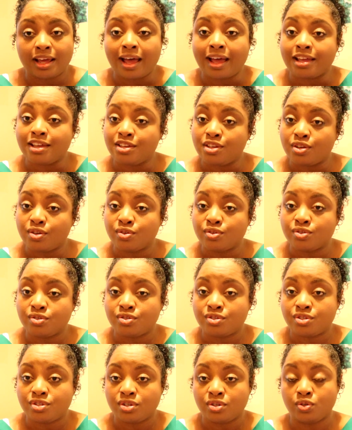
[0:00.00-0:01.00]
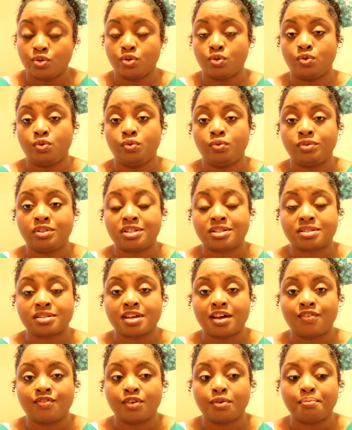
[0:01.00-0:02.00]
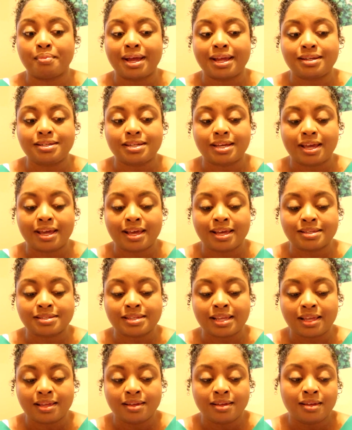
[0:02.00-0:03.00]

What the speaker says: I used to discover my dad's